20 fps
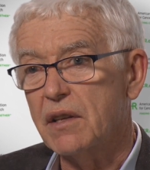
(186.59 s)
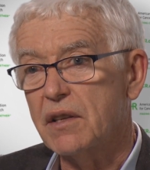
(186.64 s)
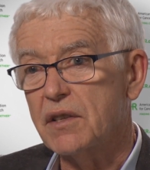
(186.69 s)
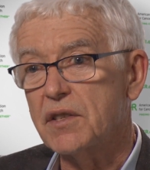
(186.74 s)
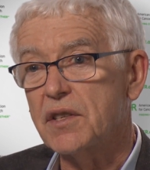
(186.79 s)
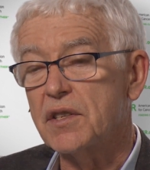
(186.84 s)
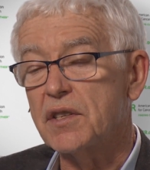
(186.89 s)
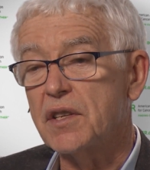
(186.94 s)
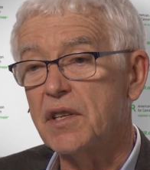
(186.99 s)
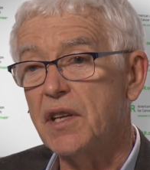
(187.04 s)

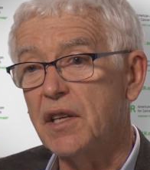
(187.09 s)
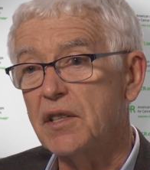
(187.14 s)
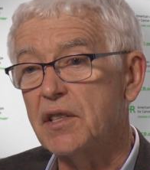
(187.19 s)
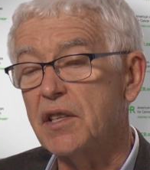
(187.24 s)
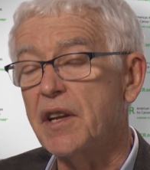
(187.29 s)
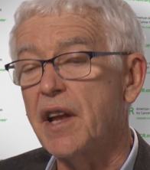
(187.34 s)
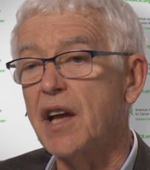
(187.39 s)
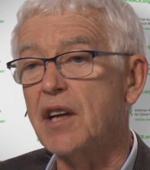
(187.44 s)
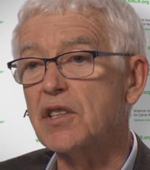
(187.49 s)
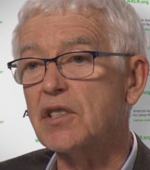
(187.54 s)
This is an
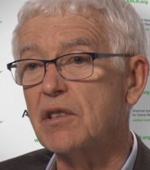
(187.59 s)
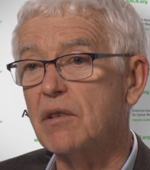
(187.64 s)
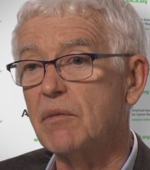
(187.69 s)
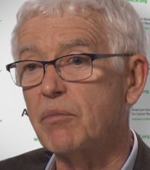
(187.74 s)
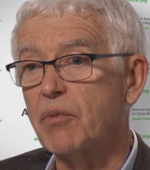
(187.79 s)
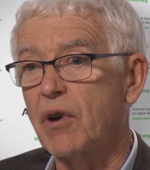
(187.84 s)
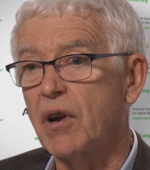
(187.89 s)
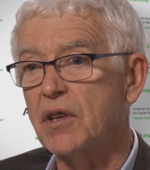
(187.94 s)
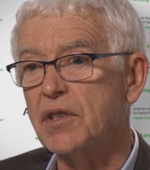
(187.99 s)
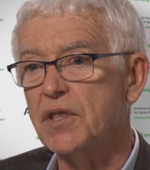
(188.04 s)
international
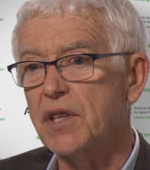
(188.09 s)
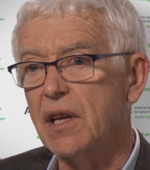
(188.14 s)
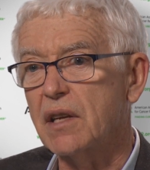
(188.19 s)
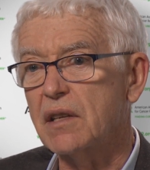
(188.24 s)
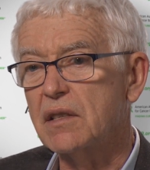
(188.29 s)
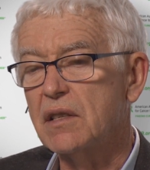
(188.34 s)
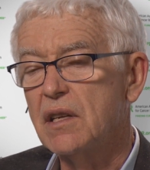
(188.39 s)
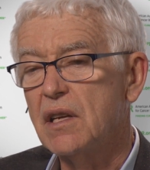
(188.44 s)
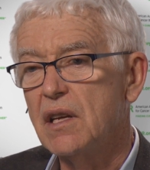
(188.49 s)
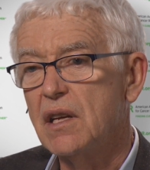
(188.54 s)

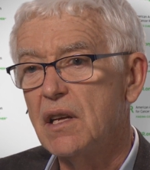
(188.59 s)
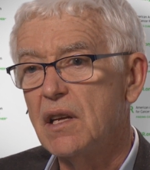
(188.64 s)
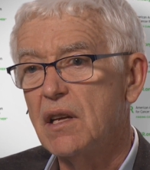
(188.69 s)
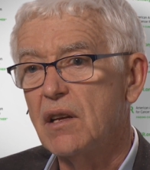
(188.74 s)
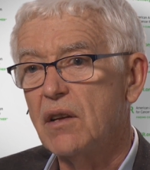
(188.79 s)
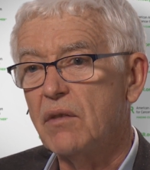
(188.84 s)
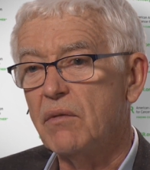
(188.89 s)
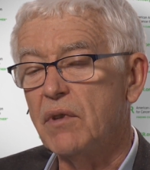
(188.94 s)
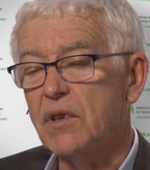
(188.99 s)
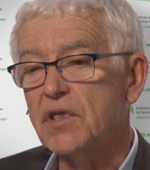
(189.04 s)
project
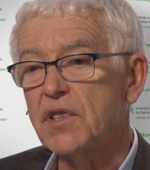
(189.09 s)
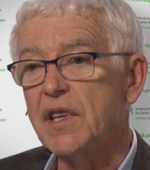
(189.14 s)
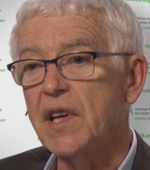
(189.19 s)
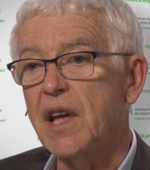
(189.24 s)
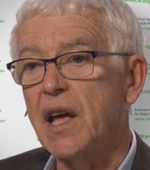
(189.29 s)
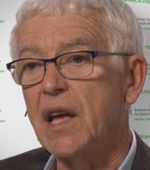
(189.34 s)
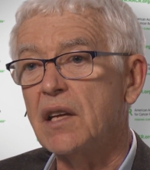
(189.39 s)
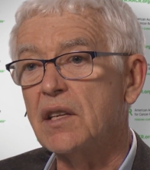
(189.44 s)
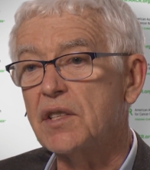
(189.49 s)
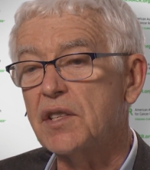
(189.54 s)
which the
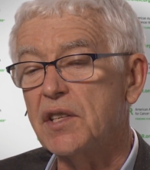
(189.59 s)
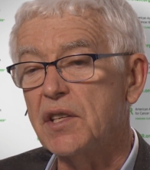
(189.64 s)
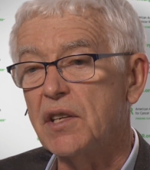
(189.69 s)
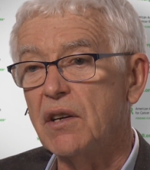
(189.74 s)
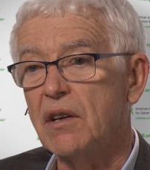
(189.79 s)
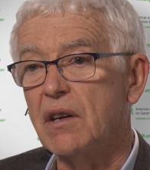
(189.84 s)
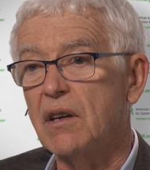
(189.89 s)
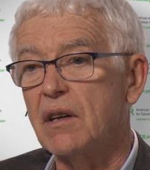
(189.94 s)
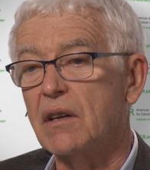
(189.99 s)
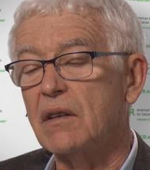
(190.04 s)

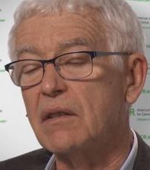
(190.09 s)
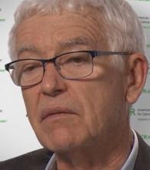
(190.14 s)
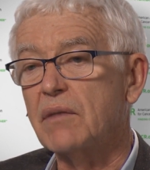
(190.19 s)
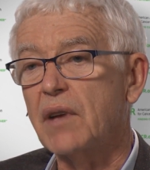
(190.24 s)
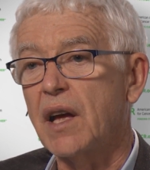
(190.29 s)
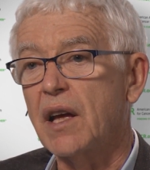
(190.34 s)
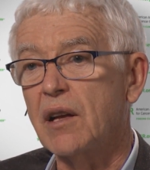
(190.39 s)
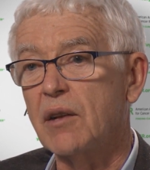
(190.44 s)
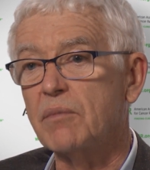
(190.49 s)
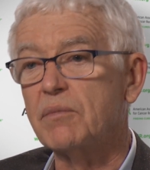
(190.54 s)
AACR
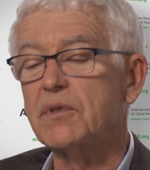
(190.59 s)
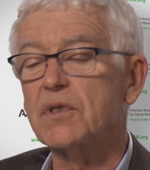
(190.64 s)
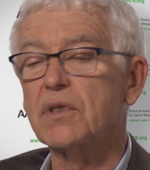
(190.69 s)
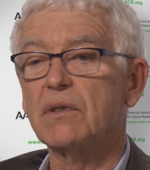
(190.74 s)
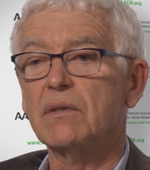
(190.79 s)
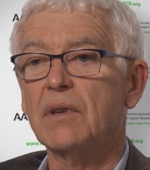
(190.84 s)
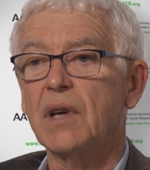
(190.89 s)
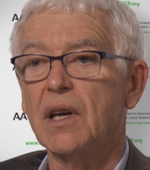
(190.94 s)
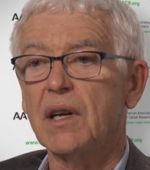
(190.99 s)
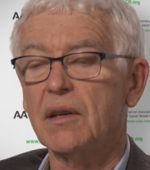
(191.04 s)
helped
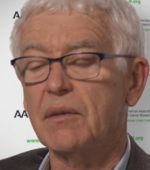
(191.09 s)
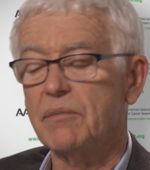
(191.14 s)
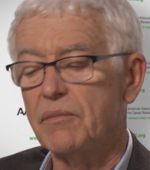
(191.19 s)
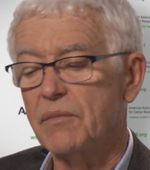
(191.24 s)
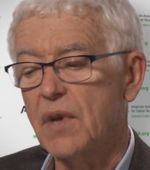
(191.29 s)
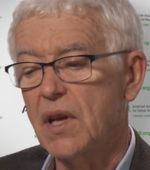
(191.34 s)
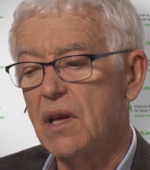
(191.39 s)
um,